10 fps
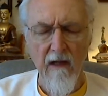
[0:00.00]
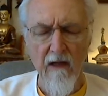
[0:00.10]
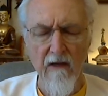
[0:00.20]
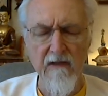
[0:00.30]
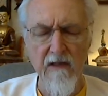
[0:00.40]

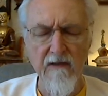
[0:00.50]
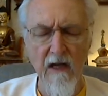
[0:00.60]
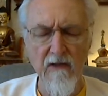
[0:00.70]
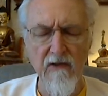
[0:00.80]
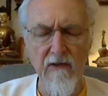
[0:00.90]
Their
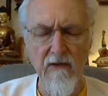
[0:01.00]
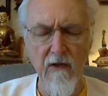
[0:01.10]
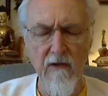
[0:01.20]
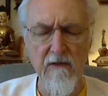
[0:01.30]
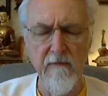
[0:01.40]
cessation
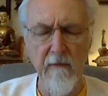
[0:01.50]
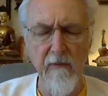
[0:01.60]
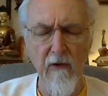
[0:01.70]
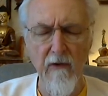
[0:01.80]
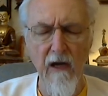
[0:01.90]
too has been
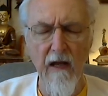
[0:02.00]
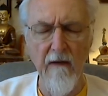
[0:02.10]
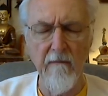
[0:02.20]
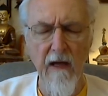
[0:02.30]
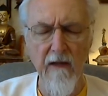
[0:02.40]

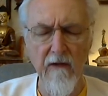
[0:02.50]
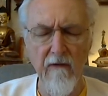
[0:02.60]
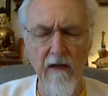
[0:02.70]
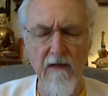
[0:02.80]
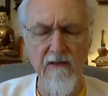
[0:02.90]
proclaimed by the
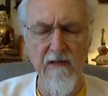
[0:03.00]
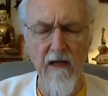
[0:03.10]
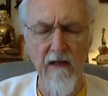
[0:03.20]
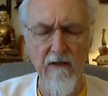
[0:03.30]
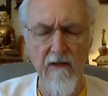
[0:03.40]
great ascetic,